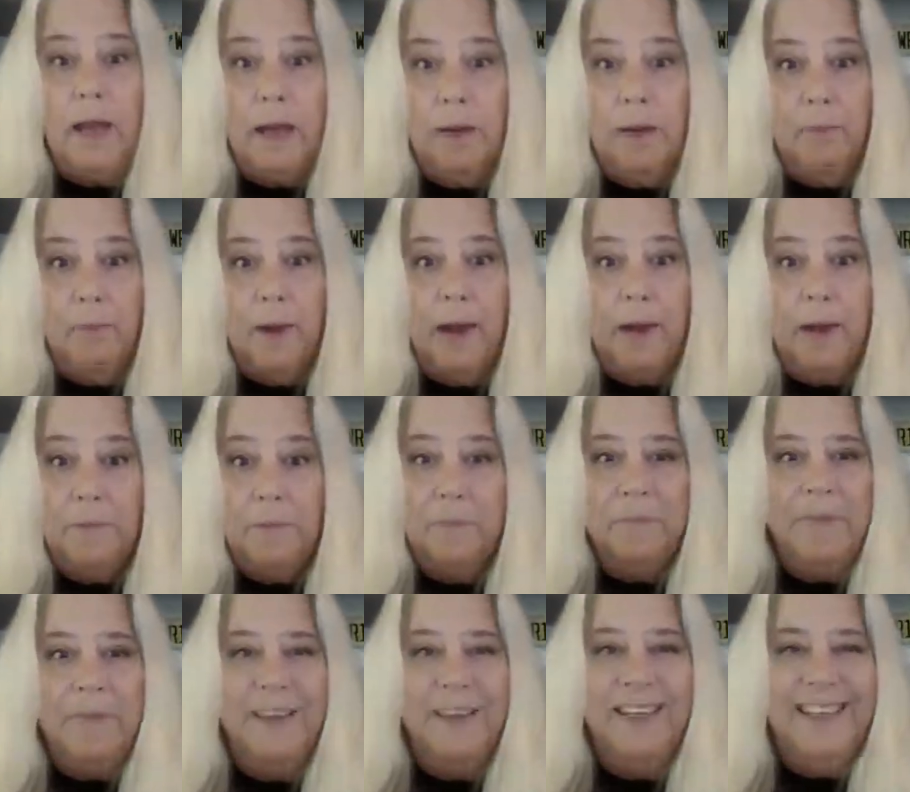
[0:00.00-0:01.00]
anyway,
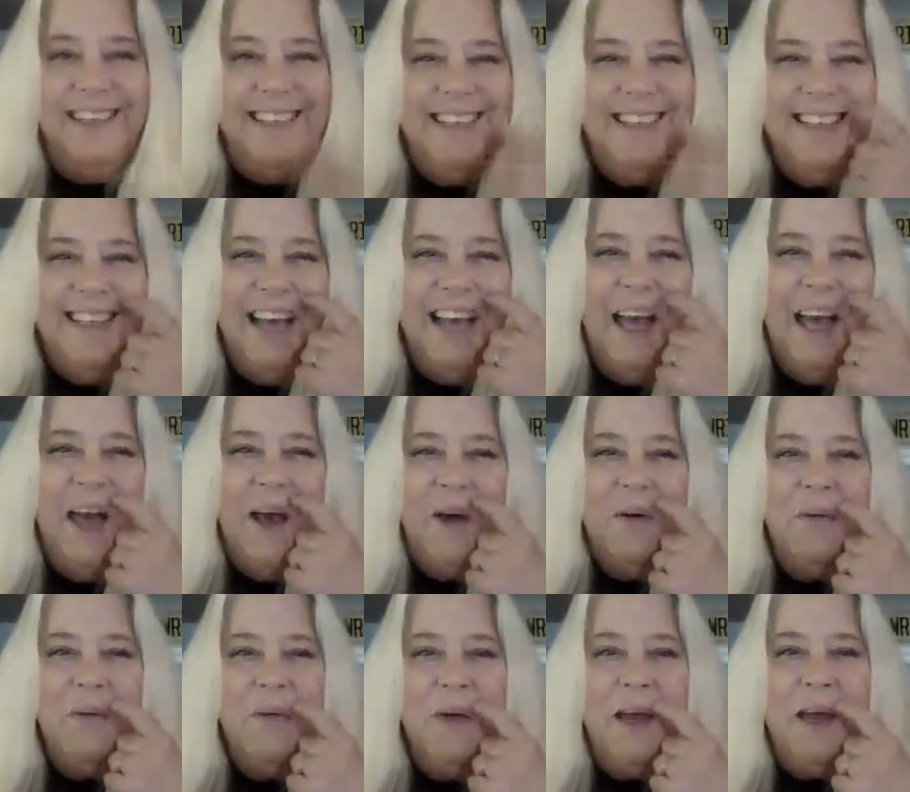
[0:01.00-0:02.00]

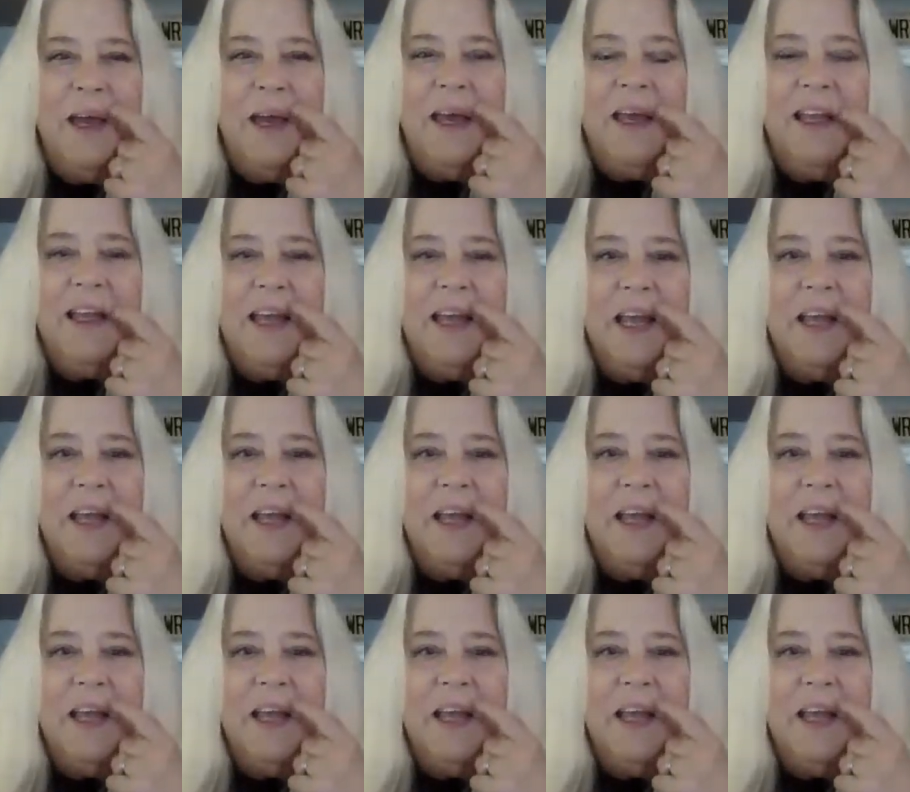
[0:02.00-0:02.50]
we